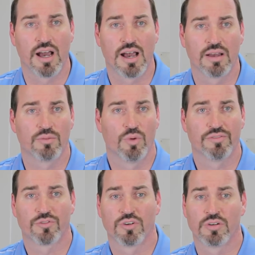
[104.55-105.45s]
I
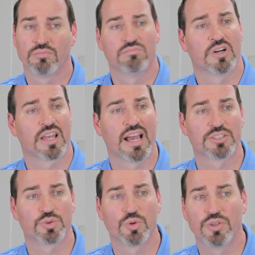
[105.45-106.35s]
went from a
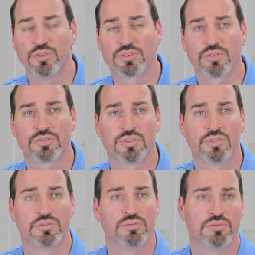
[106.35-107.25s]
casual user
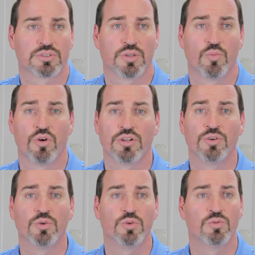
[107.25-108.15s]
to
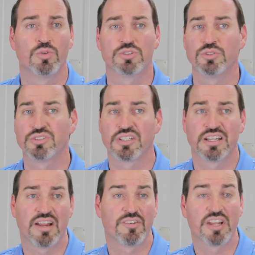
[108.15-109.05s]
someone who was
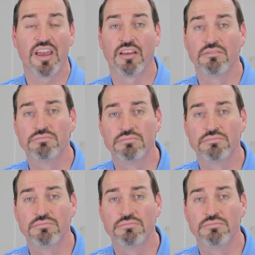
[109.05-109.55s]
using it every day.